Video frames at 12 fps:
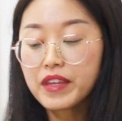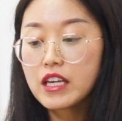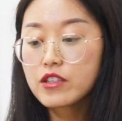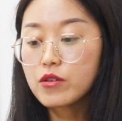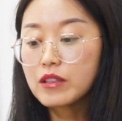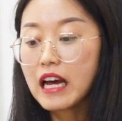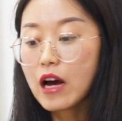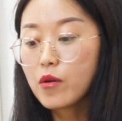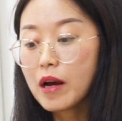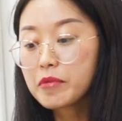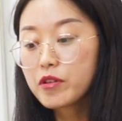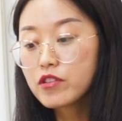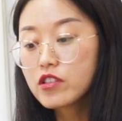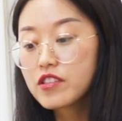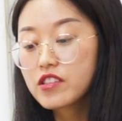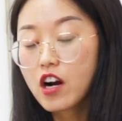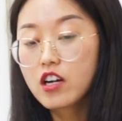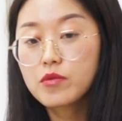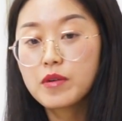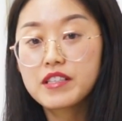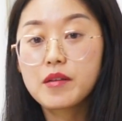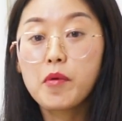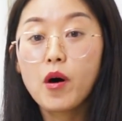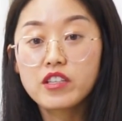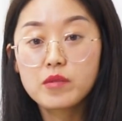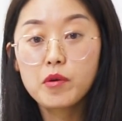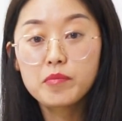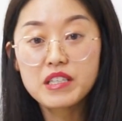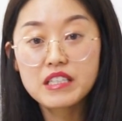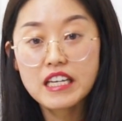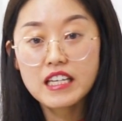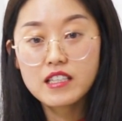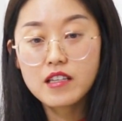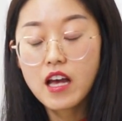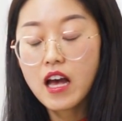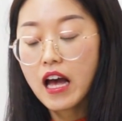So now I'm going to start with the possible mistakes,